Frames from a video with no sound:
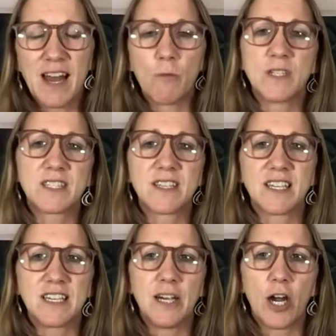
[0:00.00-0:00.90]
And I went to
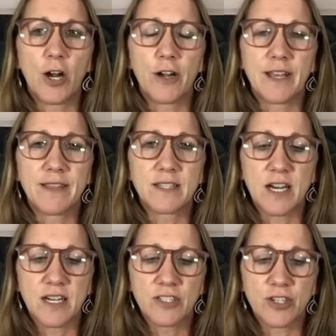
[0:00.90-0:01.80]
the ER, and the
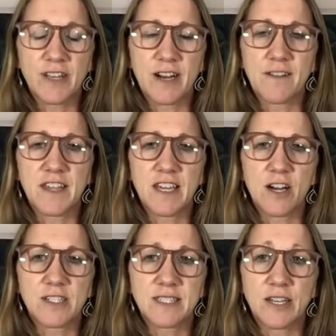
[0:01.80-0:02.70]
doctor there in the
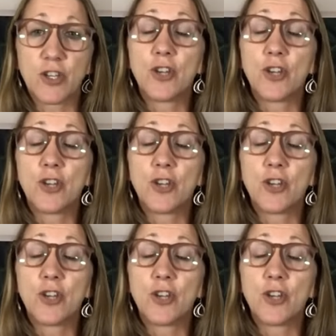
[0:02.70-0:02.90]
ER said,